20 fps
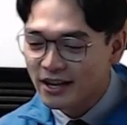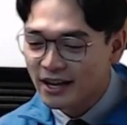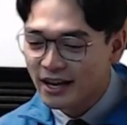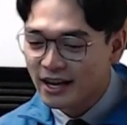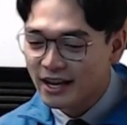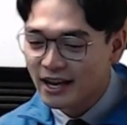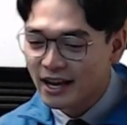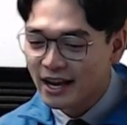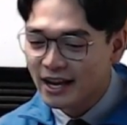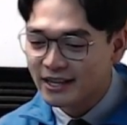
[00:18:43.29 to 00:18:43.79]

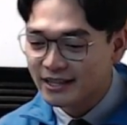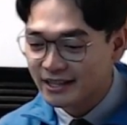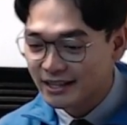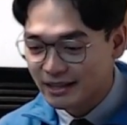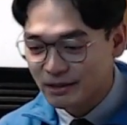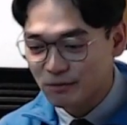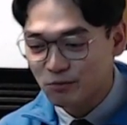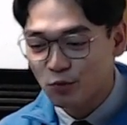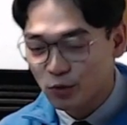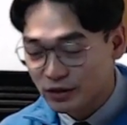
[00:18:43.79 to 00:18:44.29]
And
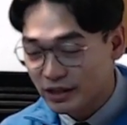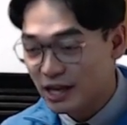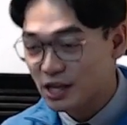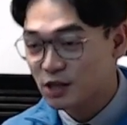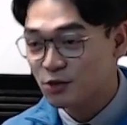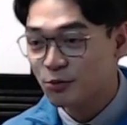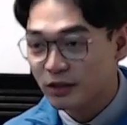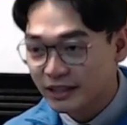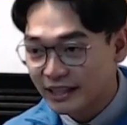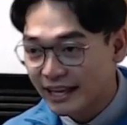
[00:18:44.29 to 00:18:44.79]

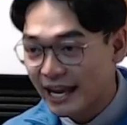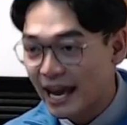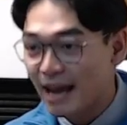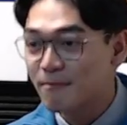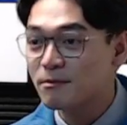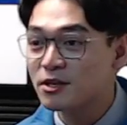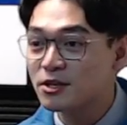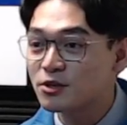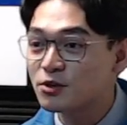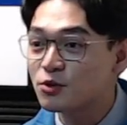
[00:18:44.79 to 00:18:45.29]
that's what got
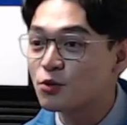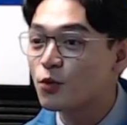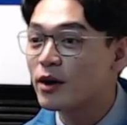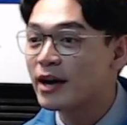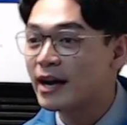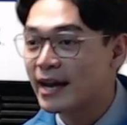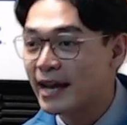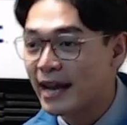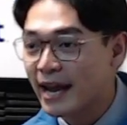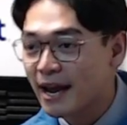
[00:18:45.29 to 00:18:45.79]
me to where
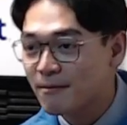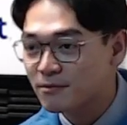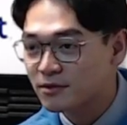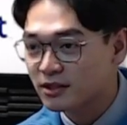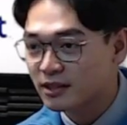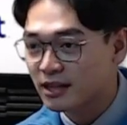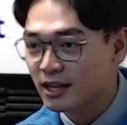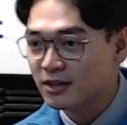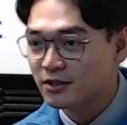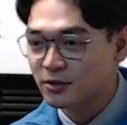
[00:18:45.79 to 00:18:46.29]
I am
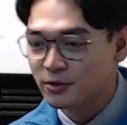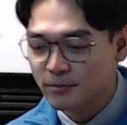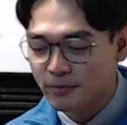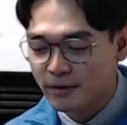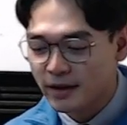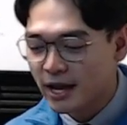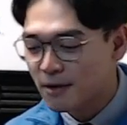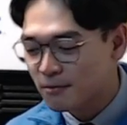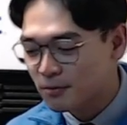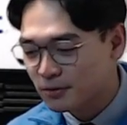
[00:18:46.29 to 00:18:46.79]
today, to
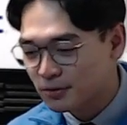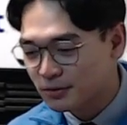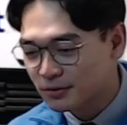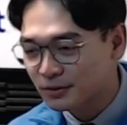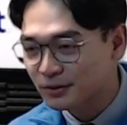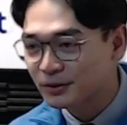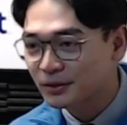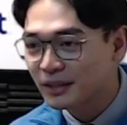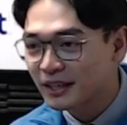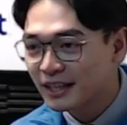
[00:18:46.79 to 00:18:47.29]
be able
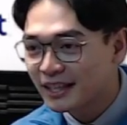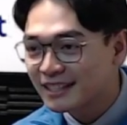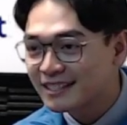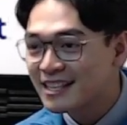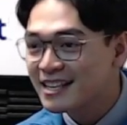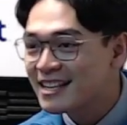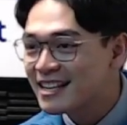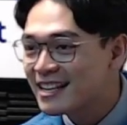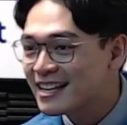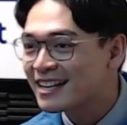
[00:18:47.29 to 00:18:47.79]
to
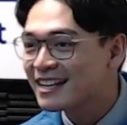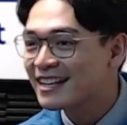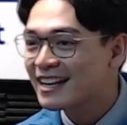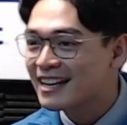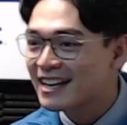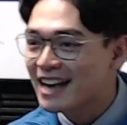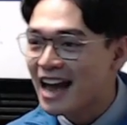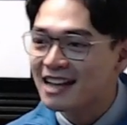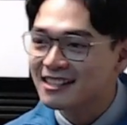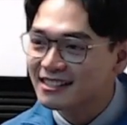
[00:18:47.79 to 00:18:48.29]
sit here
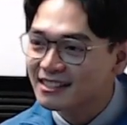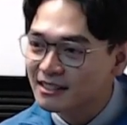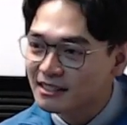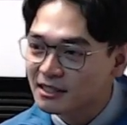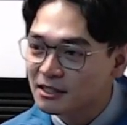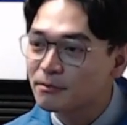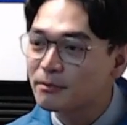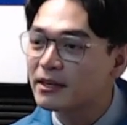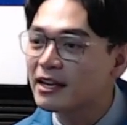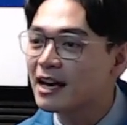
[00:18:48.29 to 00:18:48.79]
and ask
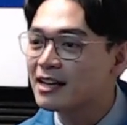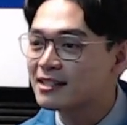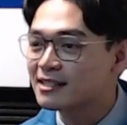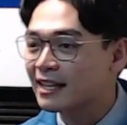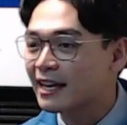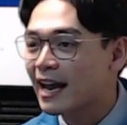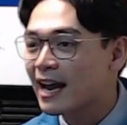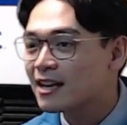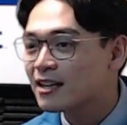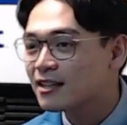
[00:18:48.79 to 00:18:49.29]
to be as a
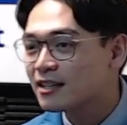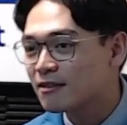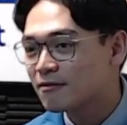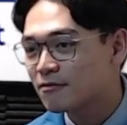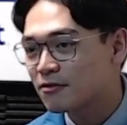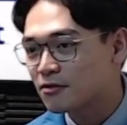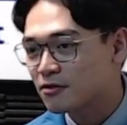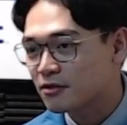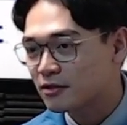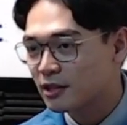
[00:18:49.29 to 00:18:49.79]
candidate
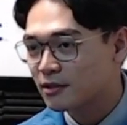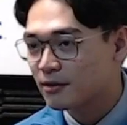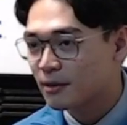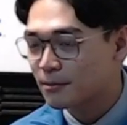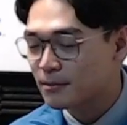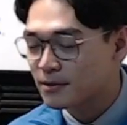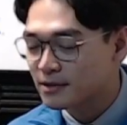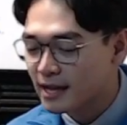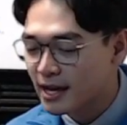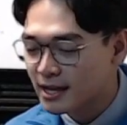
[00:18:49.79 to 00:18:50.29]
for state
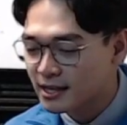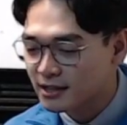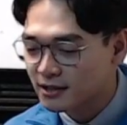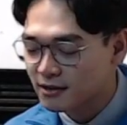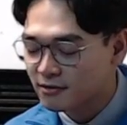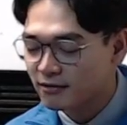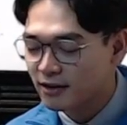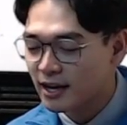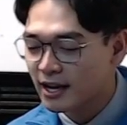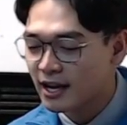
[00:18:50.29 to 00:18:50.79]
representative,
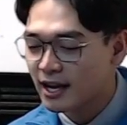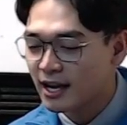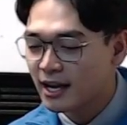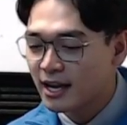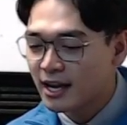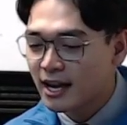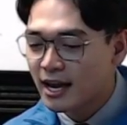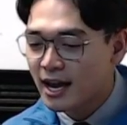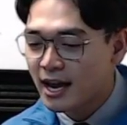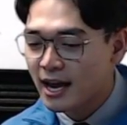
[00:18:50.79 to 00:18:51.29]
right?
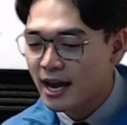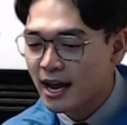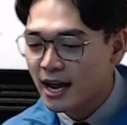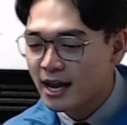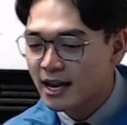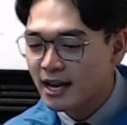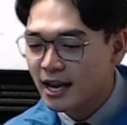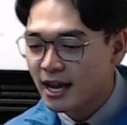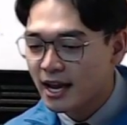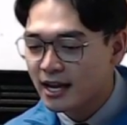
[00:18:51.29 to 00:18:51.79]

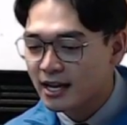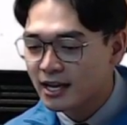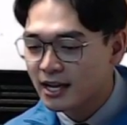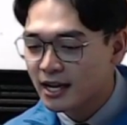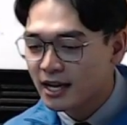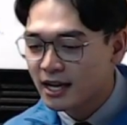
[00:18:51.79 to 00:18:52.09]
And